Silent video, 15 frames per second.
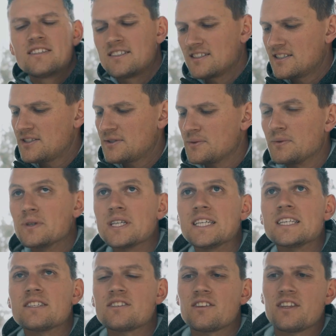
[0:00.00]

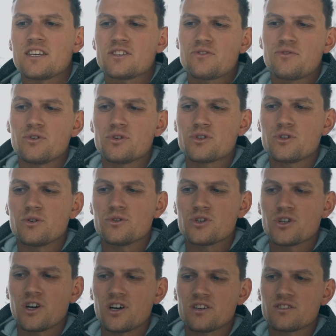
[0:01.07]
Sweet, so that's the first 2
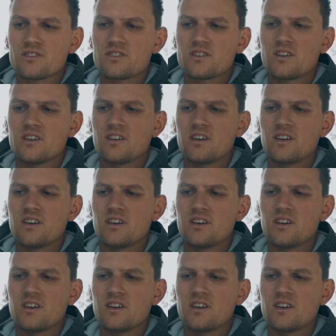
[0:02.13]
shots.